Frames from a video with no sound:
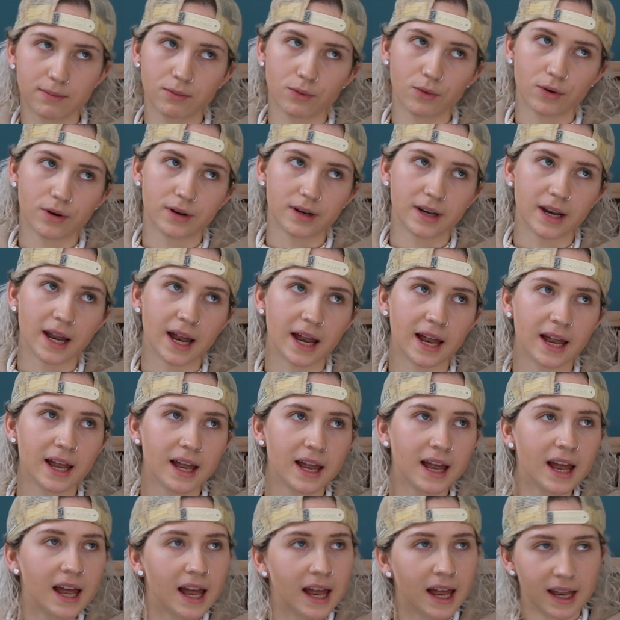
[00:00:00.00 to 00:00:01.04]
on there.
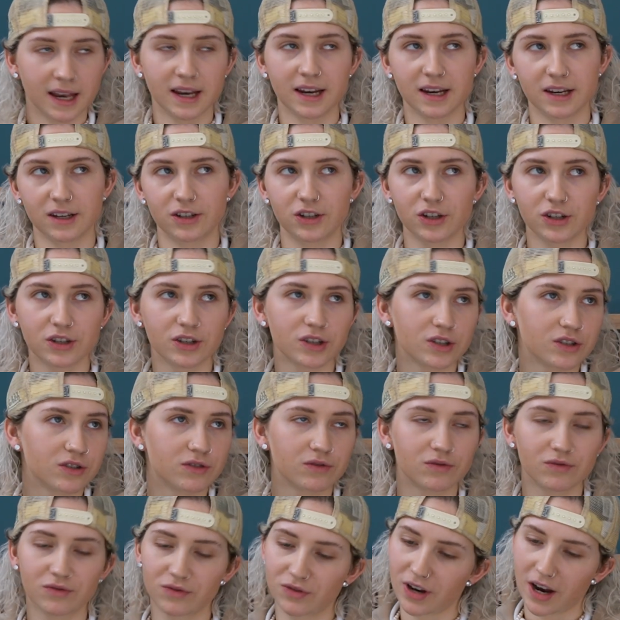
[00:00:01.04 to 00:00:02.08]
Just
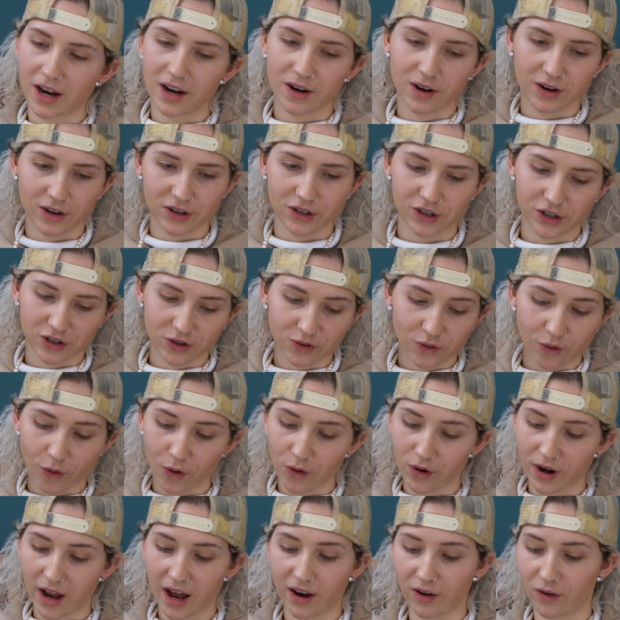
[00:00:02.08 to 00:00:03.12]
trying to just
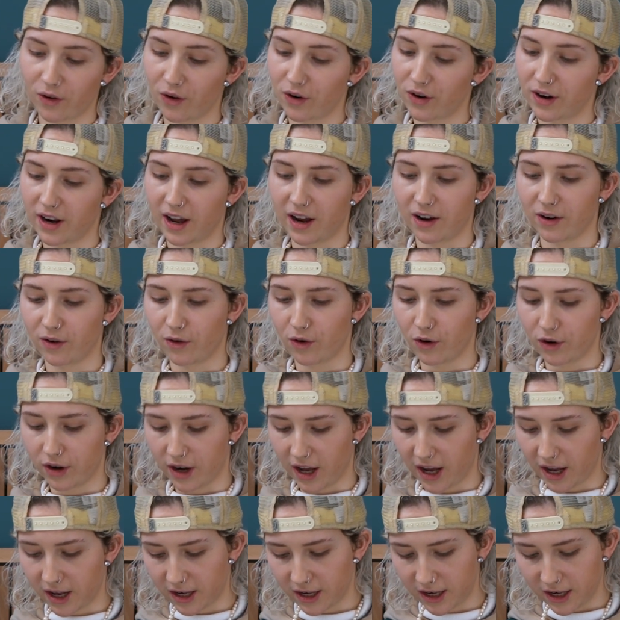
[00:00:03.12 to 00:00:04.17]
grow that.
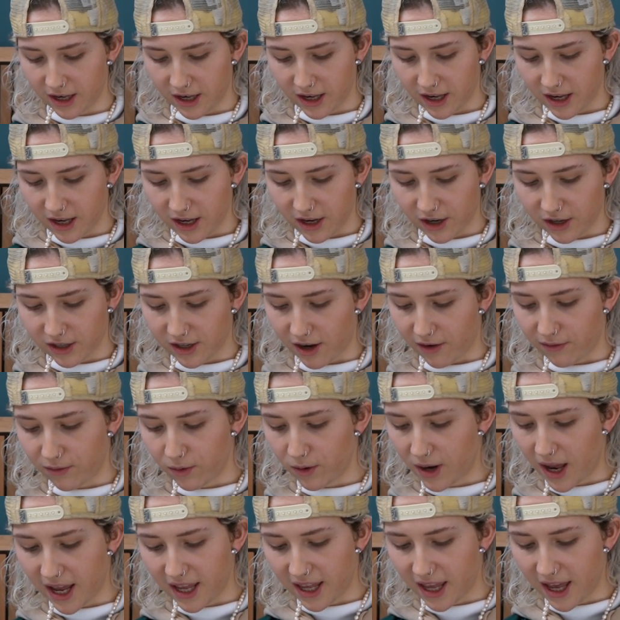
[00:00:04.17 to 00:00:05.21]
Because I feel
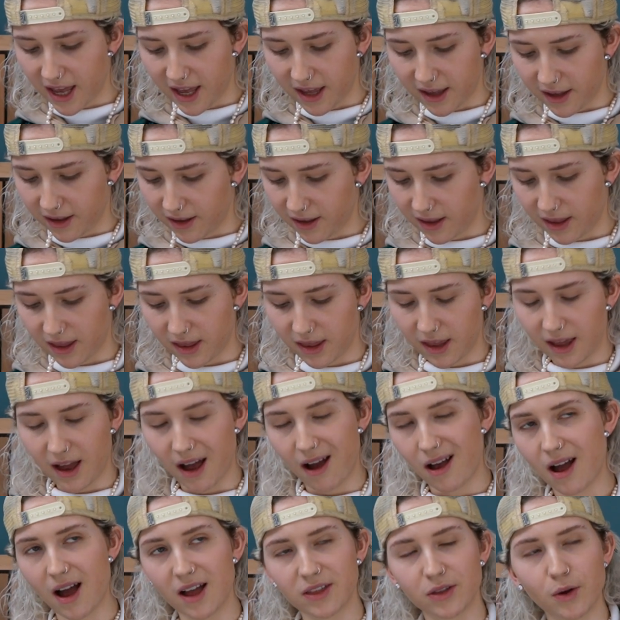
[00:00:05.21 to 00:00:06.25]
like,
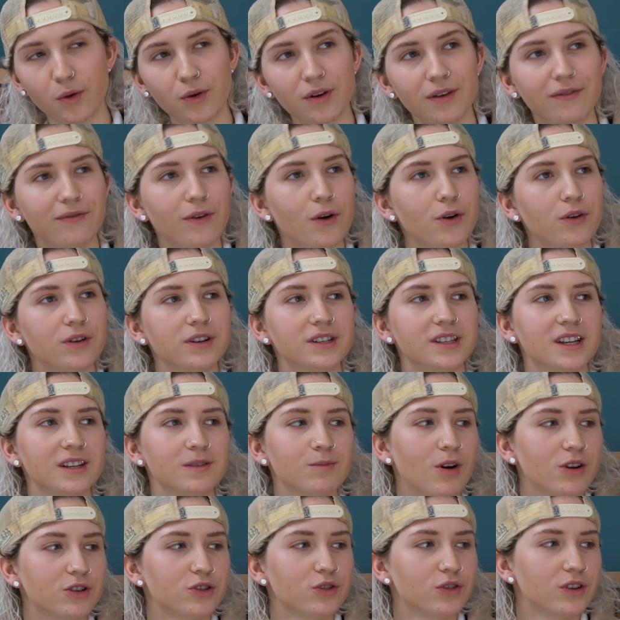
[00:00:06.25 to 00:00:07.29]
I don't want to focus as
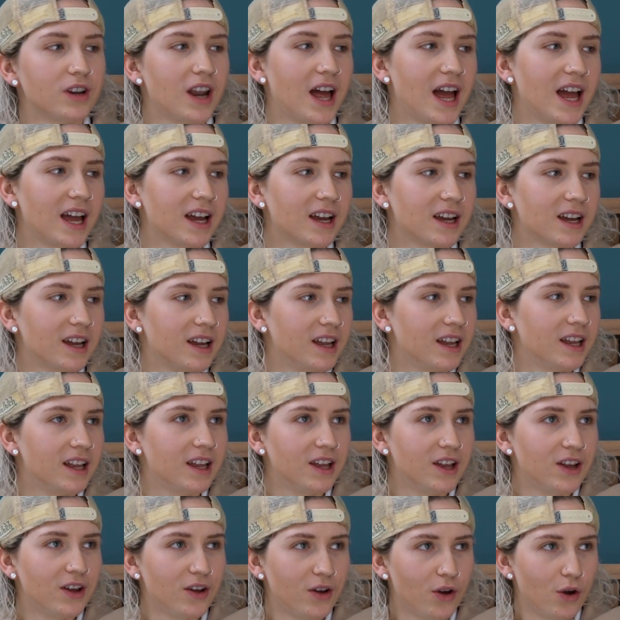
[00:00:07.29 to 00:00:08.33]
much
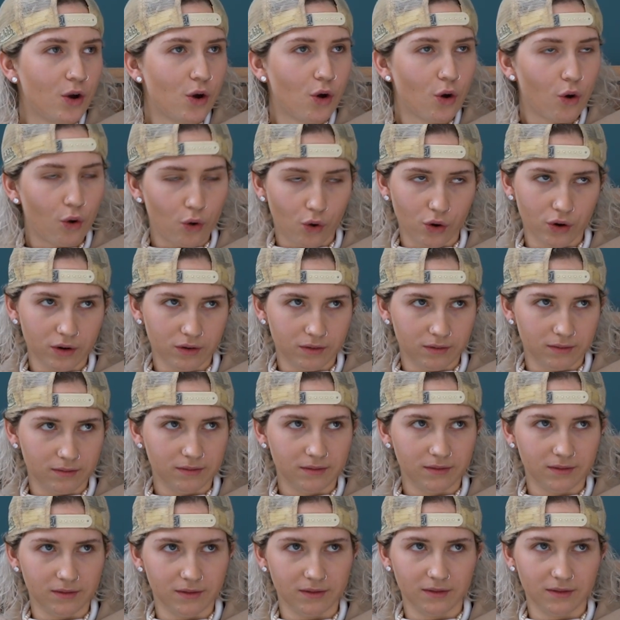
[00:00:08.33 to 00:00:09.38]
on